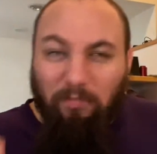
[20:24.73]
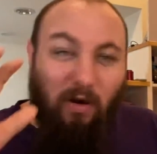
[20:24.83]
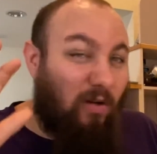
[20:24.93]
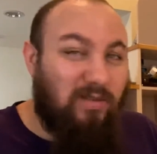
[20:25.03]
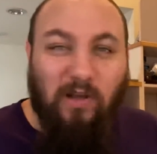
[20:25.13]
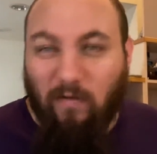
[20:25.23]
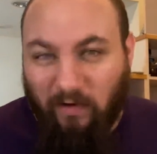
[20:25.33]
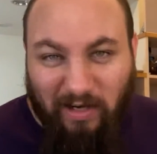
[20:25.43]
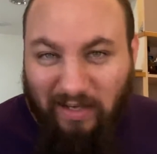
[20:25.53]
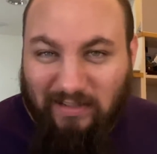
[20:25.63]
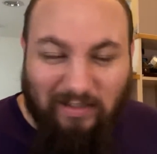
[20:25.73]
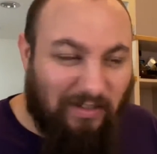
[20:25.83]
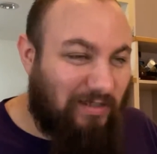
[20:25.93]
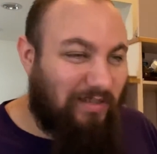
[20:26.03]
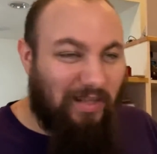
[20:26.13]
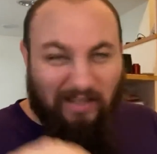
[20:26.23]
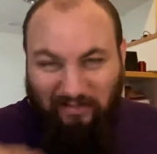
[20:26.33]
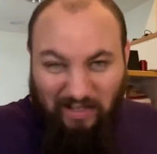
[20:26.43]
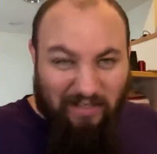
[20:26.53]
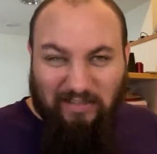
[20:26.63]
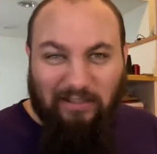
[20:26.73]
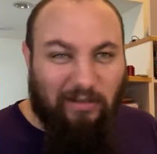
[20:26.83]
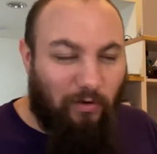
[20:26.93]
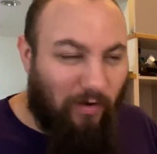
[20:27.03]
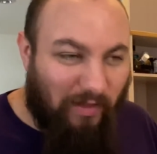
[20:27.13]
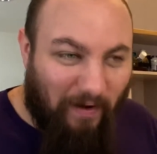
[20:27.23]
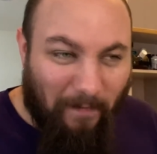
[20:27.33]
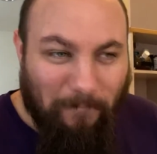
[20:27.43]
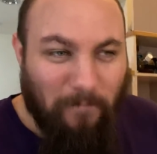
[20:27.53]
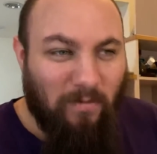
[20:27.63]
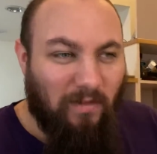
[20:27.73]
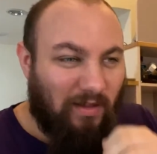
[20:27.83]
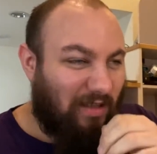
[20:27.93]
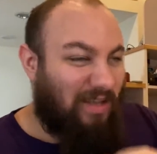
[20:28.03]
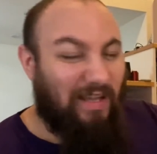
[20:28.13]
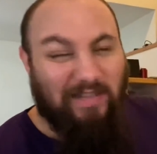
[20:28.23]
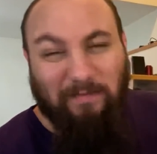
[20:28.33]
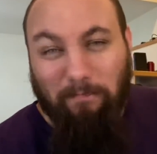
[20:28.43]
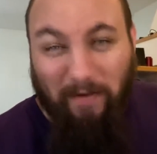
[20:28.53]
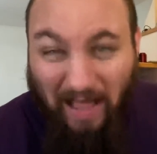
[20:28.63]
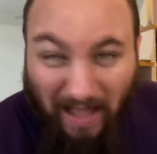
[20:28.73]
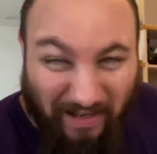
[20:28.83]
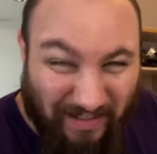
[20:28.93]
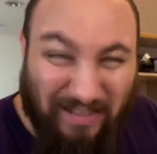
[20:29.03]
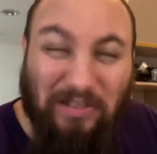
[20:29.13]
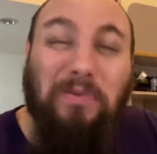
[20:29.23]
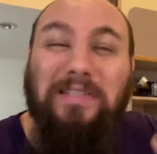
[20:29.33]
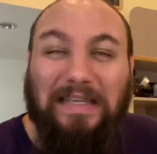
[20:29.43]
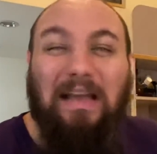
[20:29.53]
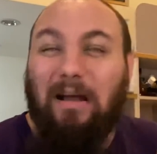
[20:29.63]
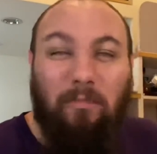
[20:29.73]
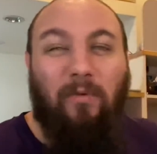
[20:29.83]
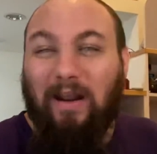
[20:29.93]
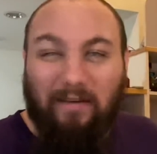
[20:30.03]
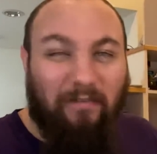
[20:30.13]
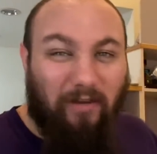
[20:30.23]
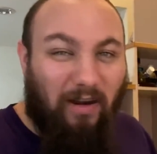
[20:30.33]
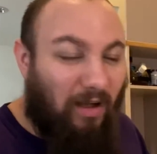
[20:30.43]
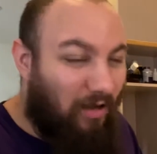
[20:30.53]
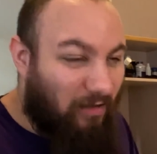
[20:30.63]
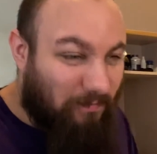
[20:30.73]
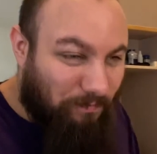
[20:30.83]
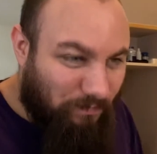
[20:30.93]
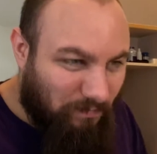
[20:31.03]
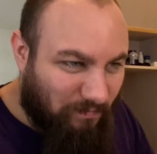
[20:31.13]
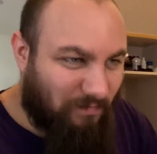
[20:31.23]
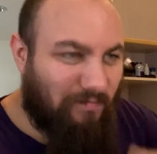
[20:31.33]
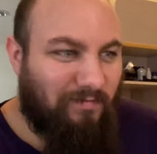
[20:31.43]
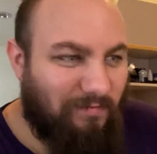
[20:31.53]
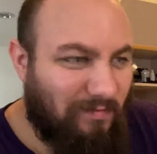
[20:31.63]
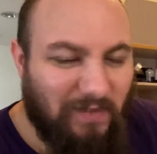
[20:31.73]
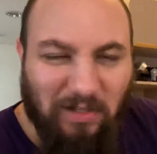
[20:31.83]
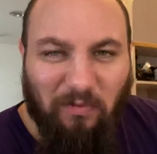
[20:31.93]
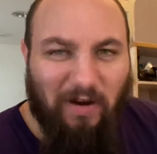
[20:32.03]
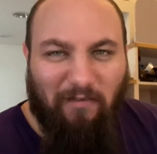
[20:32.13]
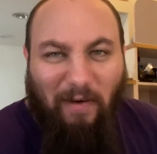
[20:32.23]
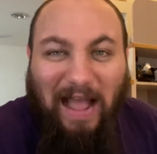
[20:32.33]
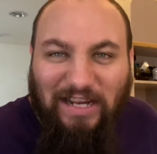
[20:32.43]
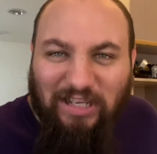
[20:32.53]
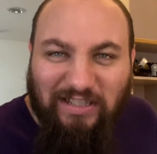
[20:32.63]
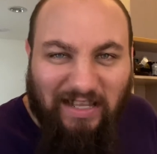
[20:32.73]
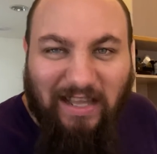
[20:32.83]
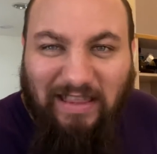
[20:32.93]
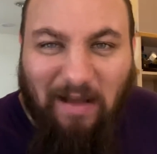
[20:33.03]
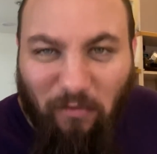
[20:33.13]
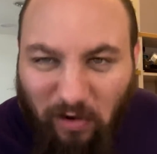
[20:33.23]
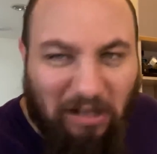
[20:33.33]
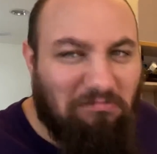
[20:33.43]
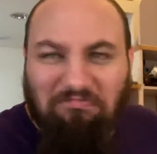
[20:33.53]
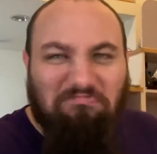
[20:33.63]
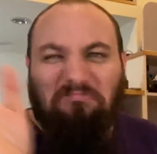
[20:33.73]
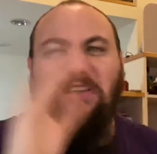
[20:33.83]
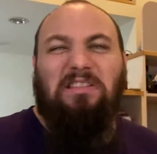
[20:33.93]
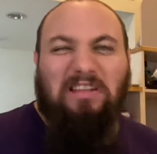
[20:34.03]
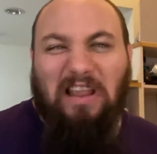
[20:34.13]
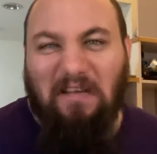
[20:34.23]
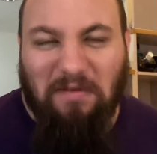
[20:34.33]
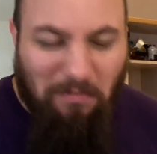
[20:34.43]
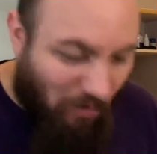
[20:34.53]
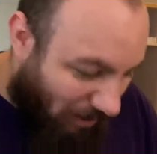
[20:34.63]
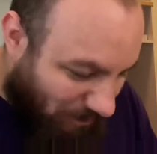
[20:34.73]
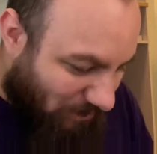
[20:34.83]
bowls over next to the door there. It's bad. He's losing up whatever rations he ate that morning. He didn't have any more.